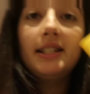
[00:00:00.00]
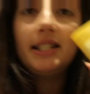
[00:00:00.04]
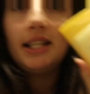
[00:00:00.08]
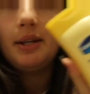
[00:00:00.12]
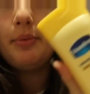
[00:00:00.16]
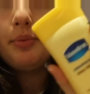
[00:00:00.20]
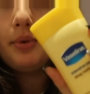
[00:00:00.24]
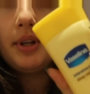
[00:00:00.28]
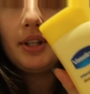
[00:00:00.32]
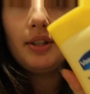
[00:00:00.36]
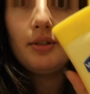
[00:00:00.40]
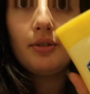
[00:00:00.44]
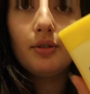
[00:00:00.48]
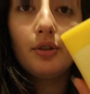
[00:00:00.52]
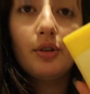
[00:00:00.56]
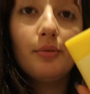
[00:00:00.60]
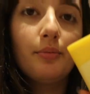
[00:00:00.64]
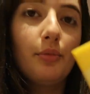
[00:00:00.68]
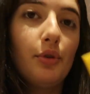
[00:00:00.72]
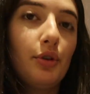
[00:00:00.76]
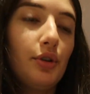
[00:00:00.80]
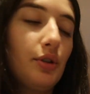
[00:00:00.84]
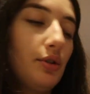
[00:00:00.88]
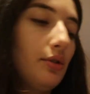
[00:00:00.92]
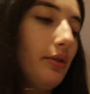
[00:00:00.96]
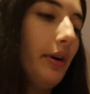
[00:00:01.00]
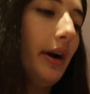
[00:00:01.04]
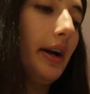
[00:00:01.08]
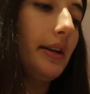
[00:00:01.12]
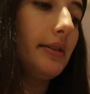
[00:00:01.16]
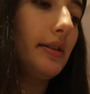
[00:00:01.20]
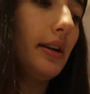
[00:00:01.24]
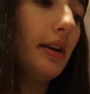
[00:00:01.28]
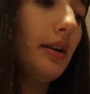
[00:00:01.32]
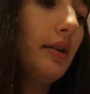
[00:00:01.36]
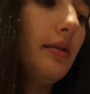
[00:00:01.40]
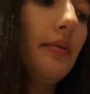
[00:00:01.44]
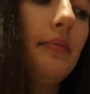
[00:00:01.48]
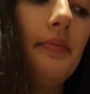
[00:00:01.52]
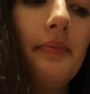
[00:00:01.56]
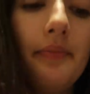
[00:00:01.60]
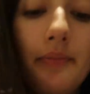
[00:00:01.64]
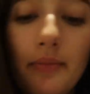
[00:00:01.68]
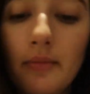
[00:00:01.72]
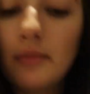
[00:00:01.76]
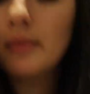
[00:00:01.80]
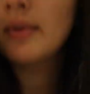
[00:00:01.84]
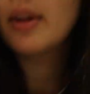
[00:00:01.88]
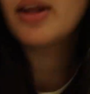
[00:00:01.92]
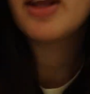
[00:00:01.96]
Deep Restore Moisturizer.
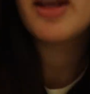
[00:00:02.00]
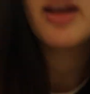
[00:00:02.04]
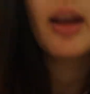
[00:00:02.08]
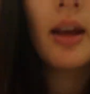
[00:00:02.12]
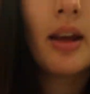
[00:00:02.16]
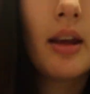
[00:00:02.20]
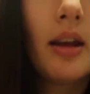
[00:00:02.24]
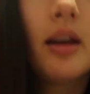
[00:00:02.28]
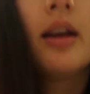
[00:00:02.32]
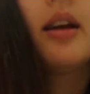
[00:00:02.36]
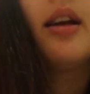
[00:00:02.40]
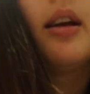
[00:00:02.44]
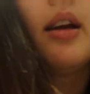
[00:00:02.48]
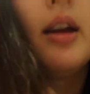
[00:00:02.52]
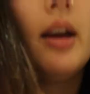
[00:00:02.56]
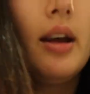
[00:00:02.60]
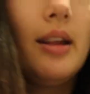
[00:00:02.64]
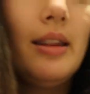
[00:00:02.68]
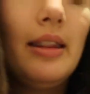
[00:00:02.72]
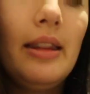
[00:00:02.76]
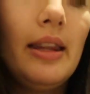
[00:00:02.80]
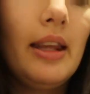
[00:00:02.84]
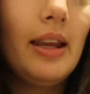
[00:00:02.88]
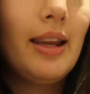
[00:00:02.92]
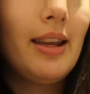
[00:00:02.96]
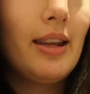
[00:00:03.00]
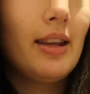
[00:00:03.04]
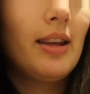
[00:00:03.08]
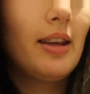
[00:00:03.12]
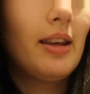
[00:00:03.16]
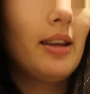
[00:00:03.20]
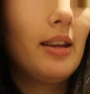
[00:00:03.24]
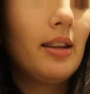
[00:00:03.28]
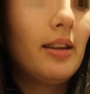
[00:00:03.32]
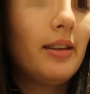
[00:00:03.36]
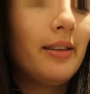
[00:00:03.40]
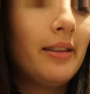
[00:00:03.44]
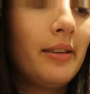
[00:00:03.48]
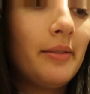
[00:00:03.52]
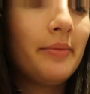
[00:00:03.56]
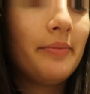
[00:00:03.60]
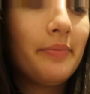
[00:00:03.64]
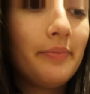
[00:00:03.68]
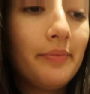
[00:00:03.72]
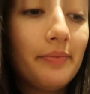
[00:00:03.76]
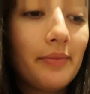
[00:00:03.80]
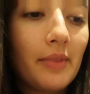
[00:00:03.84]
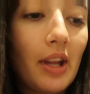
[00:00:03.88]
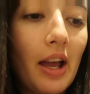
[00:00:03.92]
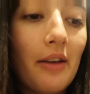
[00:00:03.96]
And then
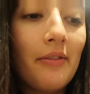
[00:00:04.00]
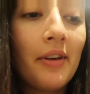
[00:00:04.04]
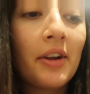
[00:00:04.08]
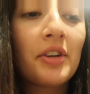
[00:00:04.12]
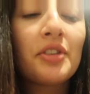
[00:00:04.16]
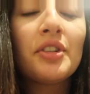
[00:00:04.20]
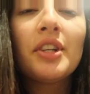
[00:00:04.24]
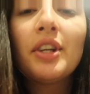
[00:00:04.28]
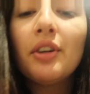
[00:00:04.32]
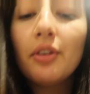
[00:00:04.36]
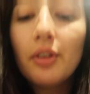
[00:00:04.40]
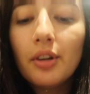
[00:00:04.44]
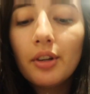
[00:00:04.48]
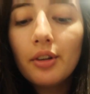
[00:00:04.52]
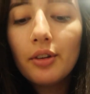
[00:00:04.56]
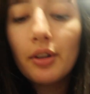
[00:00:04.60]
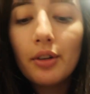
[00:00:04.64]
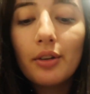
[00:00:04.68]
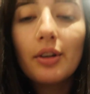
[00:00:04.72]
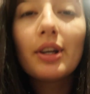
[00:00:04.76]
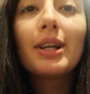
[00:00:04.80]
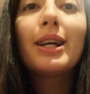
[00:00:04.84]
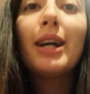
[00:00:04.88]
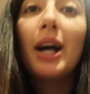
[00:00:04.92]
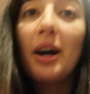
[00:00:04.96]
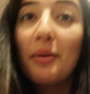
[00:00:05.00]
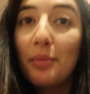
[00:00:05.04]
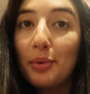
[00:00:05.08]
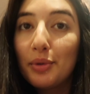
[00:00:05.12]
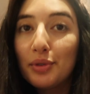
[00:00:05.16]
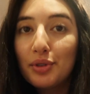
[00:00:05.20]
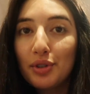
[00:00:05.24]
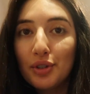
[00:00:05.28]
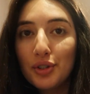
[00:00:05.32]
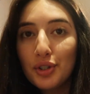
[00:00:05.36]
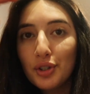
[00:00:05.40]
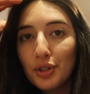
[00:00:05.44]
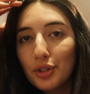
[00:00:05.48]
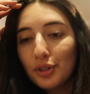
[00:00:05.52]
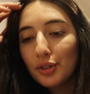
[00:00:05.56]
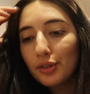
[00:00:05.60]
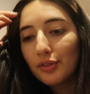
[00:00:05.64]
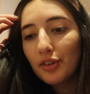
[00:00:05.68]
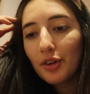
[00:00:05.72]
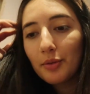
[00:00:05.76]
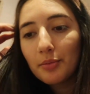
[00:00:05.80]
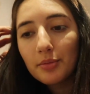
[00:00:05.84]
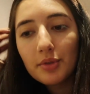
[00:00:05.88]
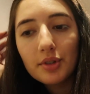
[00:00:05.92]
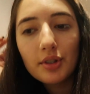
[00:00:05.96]
I've actually got a couple to choose
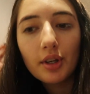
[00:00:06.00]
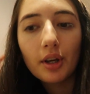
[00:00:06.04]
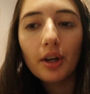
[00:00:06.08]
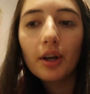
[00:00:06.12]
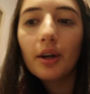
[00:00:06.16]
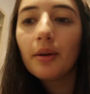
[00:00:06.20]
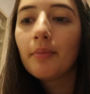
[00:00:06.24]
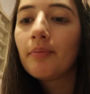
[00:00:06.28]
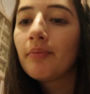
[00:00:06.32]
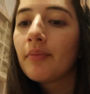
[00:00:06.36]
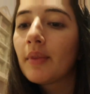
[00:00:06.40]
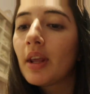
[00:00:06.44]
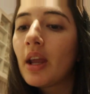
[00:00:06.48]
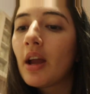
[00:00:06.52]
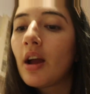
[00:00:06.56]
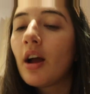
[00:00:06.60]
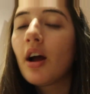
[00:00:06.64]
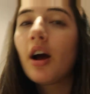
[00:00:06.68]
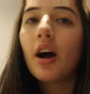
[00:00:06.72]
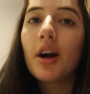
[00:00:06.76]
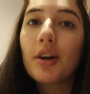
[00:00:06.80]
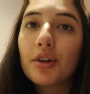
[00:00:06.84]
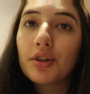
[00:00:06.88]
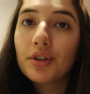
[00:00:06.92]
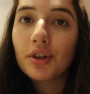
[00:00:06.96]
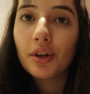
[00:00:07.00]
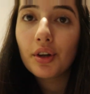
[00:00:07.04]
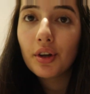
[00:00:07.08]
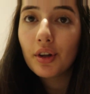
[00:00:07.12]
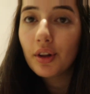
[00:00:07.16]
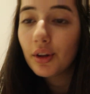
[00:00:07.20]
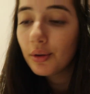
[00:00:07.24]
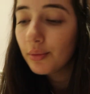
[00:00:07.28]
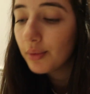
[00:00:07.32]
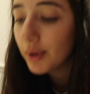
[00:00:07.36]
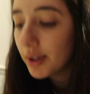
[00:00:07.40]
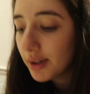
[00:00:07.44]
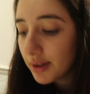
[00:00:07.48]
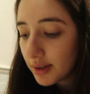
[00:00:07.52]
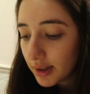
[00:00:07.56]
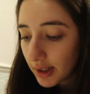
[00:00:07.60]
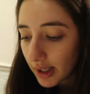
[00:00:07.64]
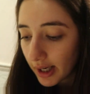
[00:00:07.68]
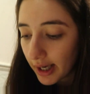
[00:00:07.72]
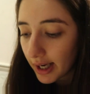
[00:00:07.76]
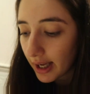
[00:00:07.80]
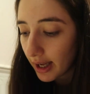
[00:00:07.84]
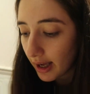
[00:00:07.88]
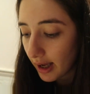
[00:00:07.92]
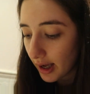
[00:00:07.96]
from. So I'll show you the ones that
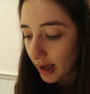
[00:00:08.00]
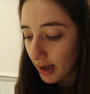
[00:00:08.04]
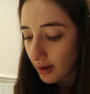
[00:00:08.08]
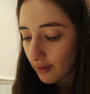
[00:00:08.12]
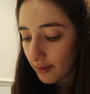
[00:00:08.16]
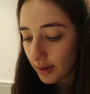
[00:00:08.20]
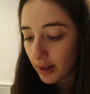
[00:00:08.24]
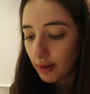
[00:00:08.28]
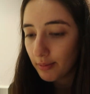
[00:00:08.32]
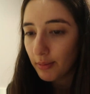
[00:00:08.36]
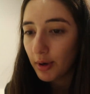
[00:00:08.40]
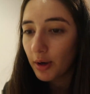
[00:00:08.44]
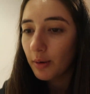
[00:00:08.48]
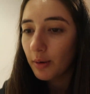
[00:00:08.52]
I have at the